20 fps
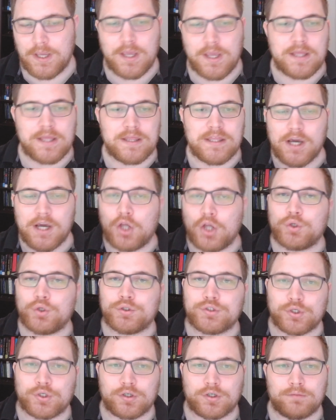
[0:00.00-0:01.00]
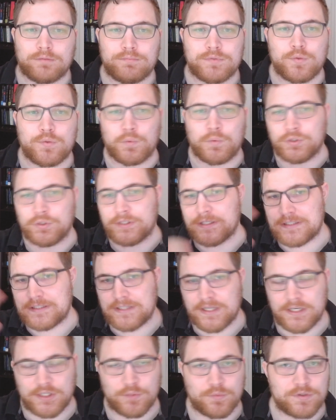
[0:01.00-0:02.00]
The other terms will
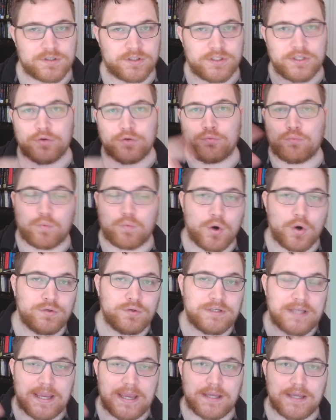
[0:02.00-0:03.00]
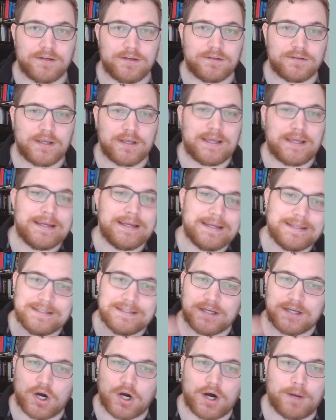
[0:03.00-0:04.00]
continuously rotate in
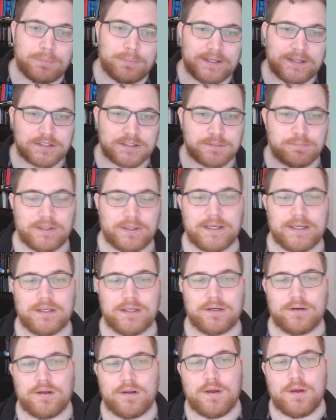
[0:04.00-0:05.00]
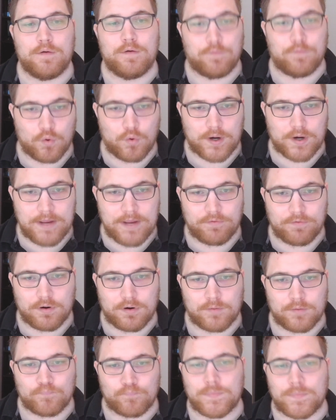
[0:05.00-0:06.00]
the complex plane
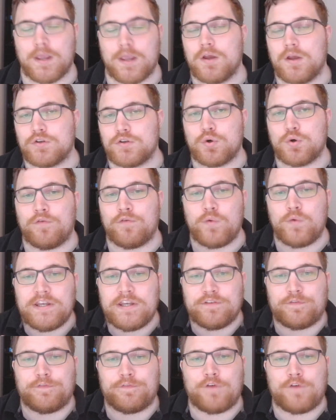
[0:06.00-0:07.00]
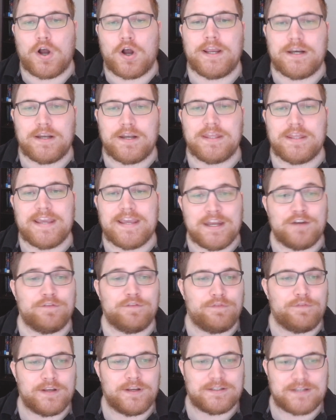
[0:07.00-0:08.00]
forever. So if we defined the
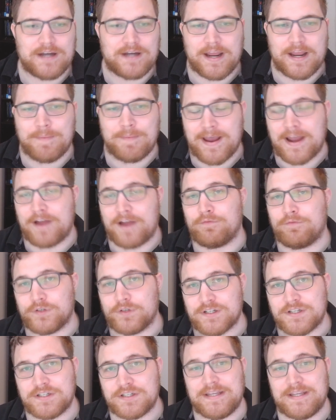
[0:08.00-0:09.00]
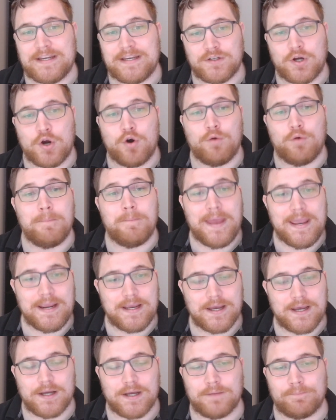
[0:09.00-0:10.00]
infinite time average state
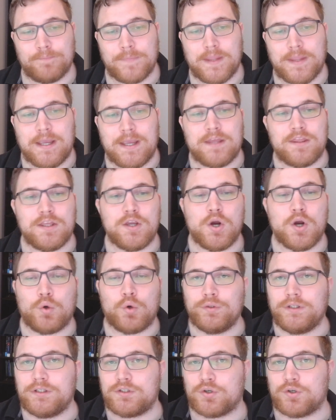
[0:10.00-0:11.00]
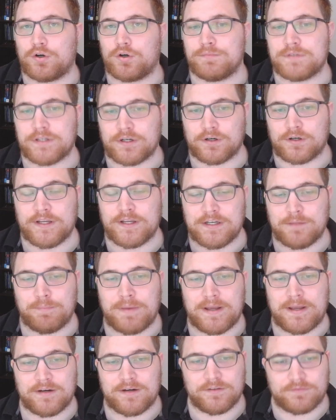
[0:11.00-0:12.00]
omega, the only terms that are
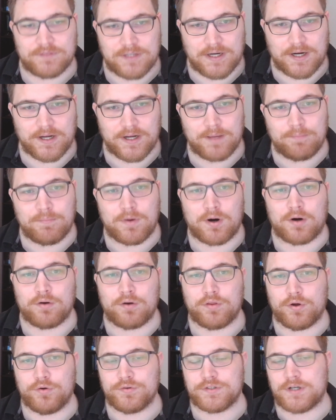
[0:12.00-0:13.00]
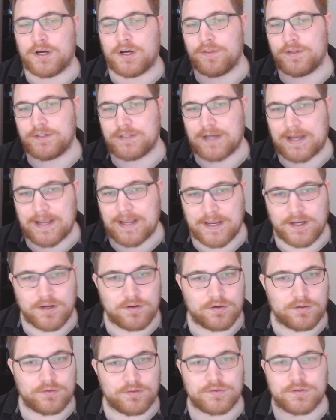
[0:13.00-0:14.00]
independent of time are those on the
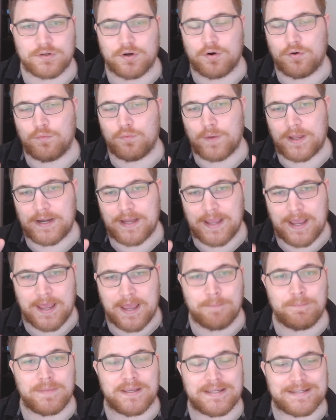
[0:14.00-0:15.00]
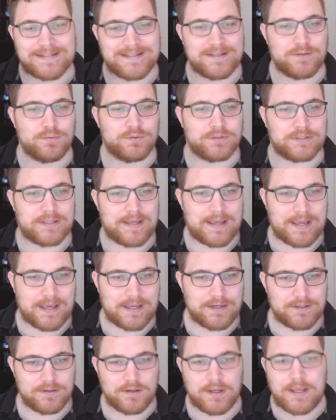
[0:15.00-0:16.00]
diagonal, so when m is equal to
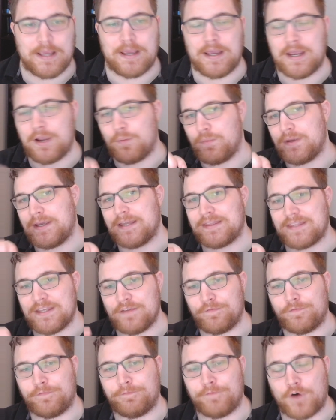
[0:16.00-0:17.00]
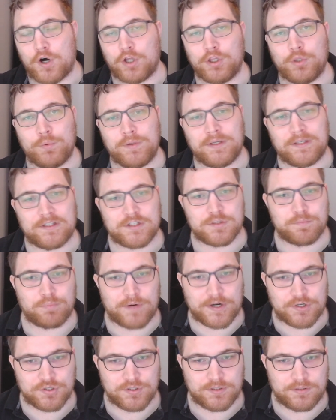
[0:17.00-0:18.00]
n, and we get the following
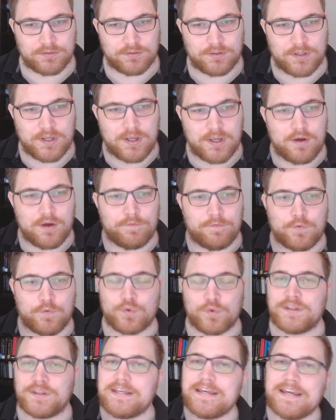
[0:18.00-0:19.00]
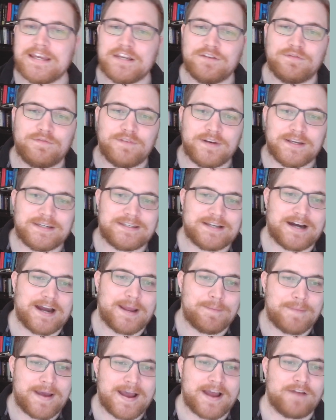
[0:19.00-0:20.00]
expression for the infinite
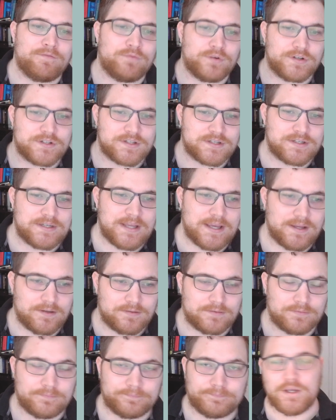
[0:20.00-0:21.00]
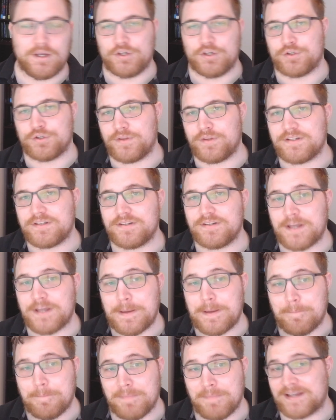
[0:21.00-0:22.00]
time average state. So this is
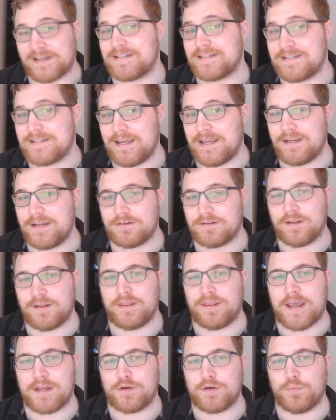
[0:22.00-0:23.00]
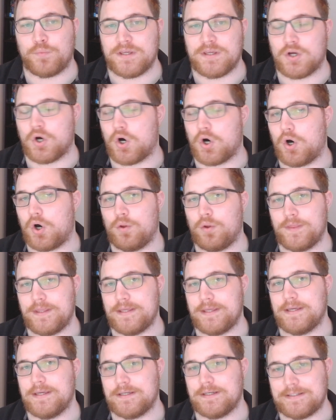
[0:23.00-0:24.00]
a mixed state that we call
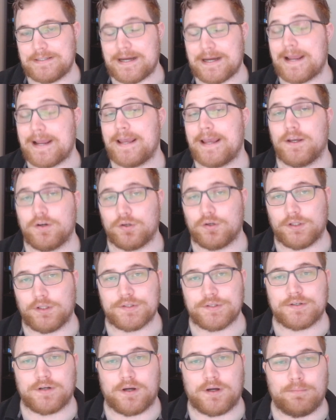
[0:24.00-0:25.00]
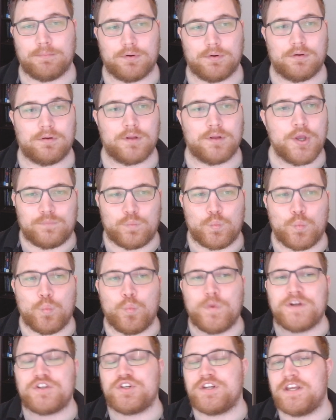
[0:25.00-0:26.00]
the diagonal ensemble,
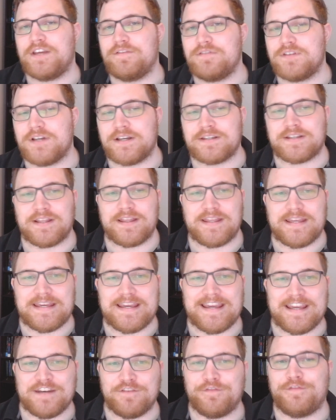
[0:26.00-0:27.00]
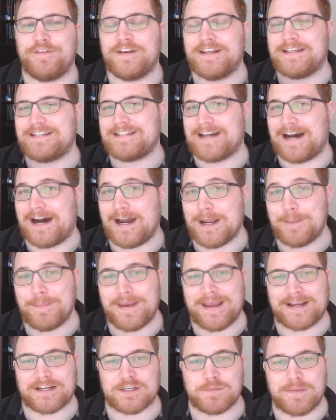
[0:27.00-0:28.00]
which gives us the infinite time
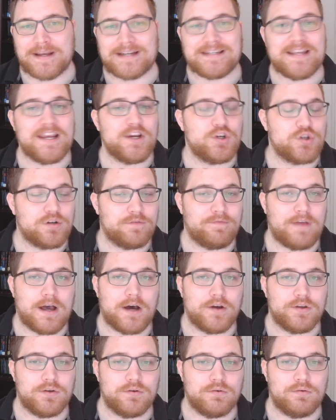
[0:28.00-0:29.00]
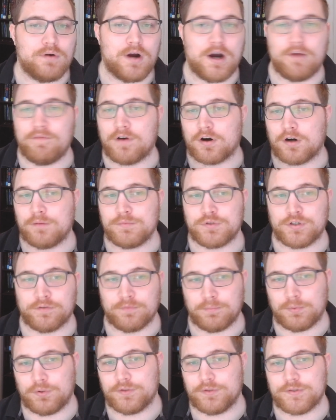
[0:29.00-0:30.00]
expectation value of our
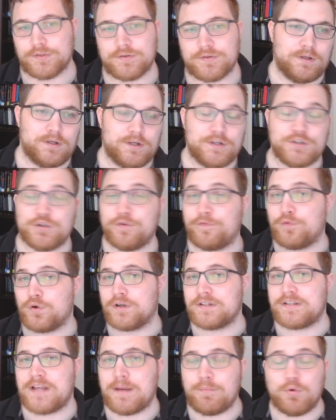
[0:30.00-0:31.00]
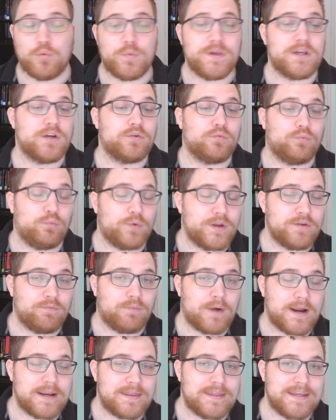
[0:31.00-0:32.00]
observables. So for example, we could
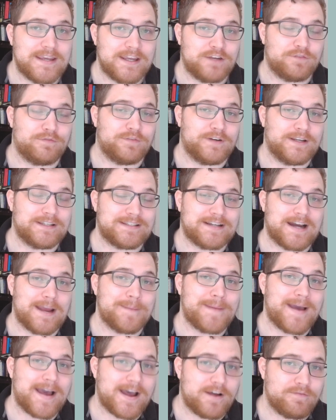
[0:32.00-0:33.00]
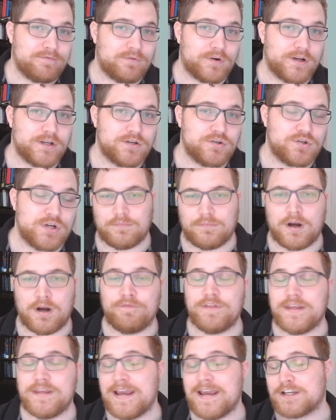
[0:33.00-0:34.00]
rewrite the infinite time average
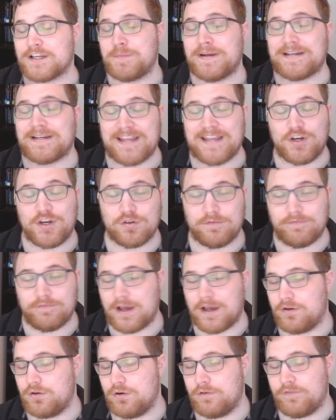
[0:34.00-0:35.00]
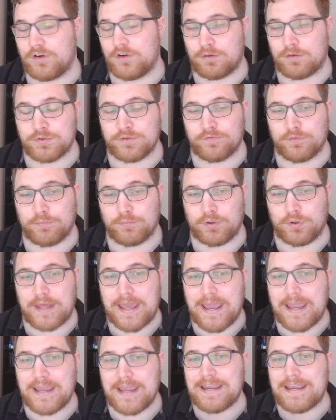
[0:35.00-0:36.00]
of the expectation value of our observable
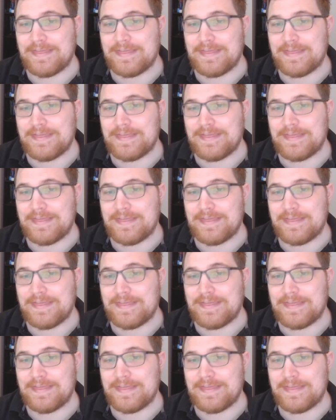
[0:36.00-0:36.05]
A in